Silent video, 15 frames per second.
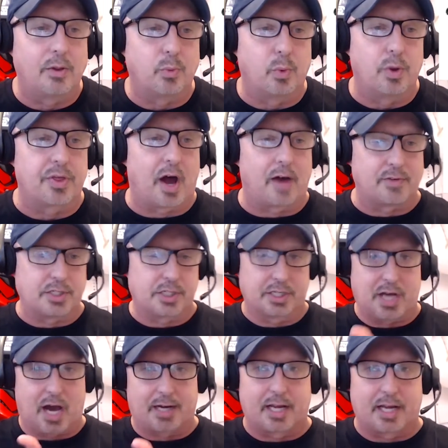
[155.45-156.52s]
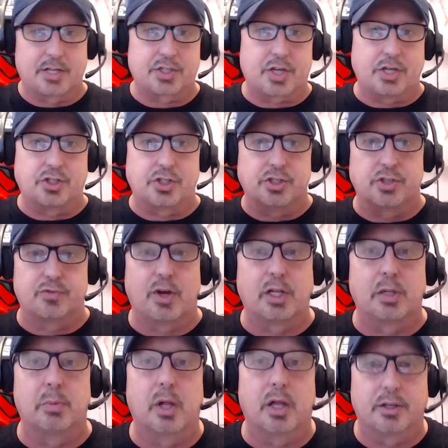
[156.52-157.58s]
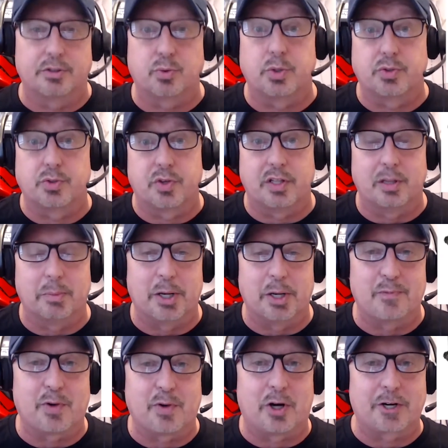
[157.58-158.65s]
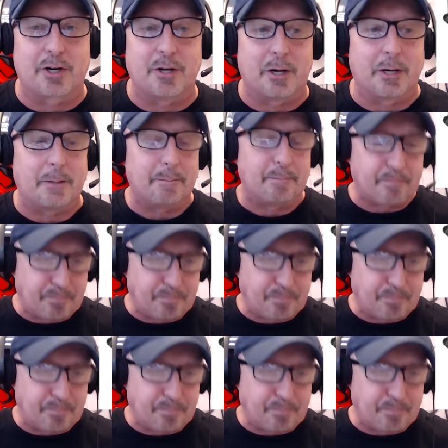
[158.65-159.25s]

with obviously docking stations available, as we've seen the Millennium Falcon on it.